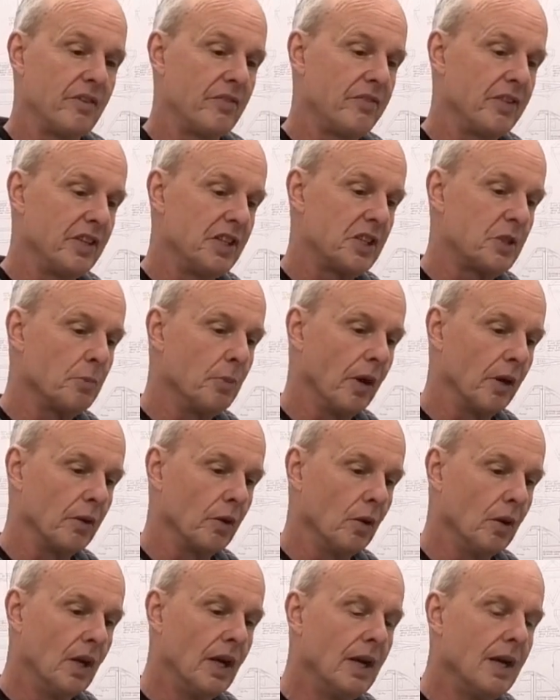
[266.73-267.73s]
in the finished
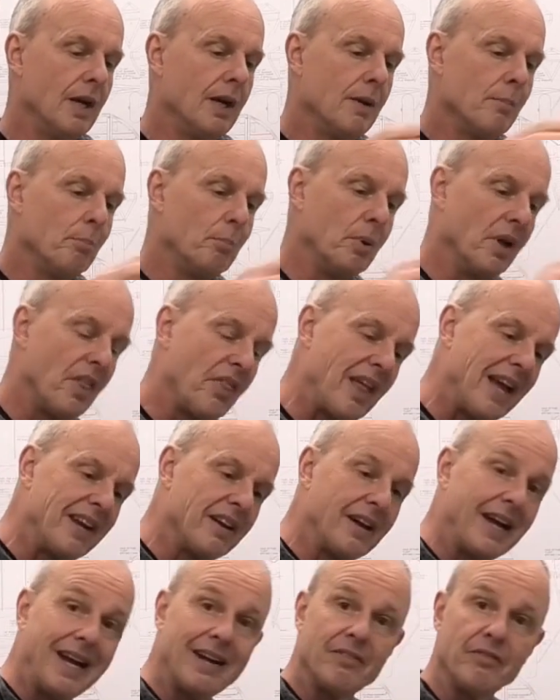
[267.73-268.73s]
model but
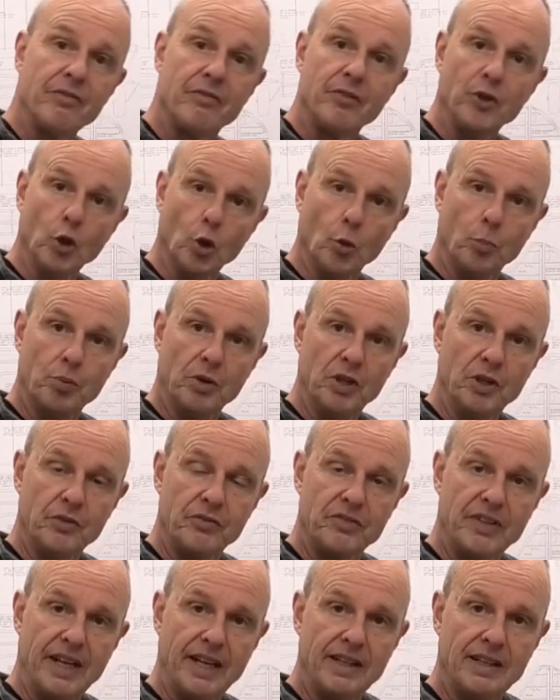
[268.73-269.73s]
then I haven't fuel
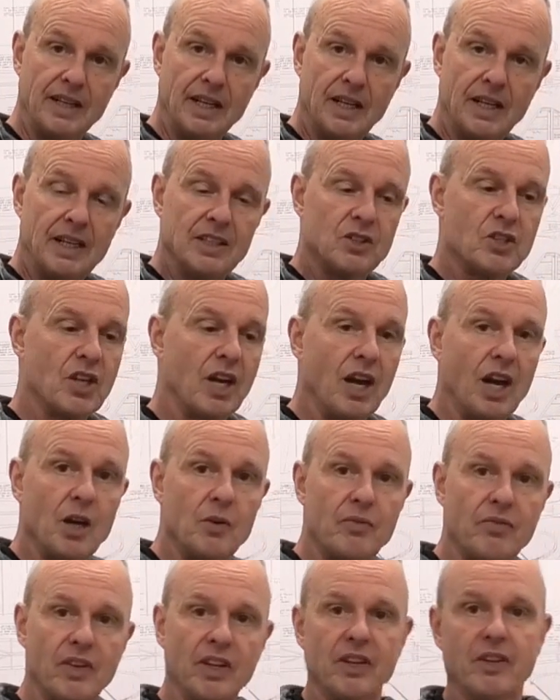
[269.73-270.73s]
proofed it so
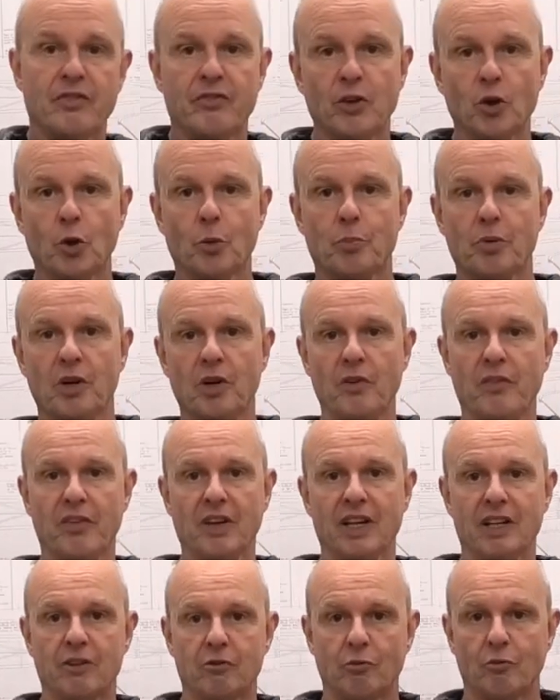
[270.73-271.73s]
hopefully the fuel
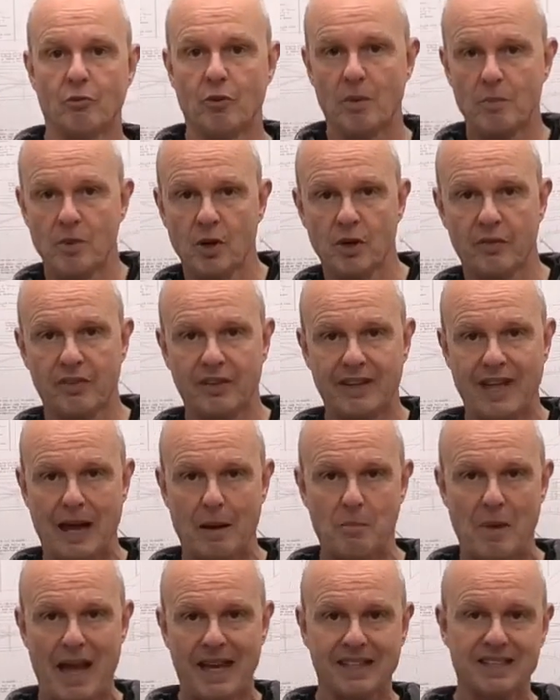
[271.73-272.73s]
proofing and removing
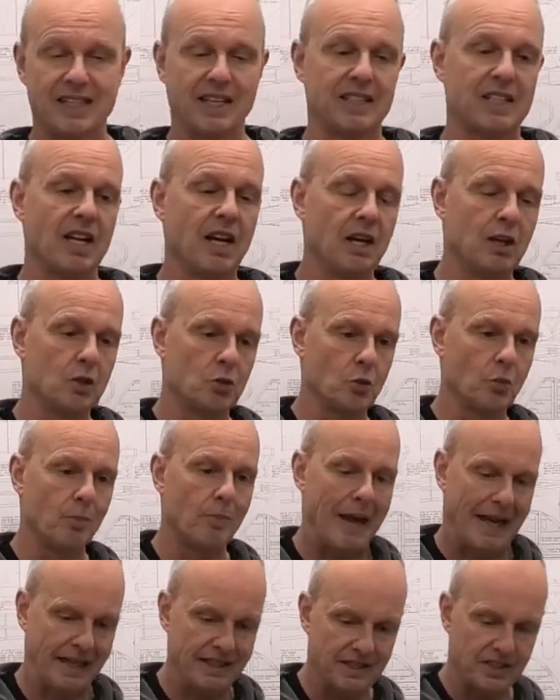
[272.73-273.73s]
that excess hose will
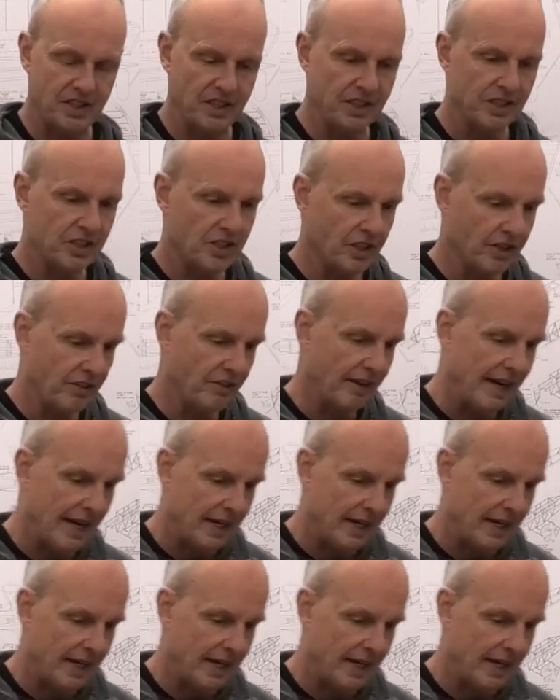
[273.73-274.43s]
balance each other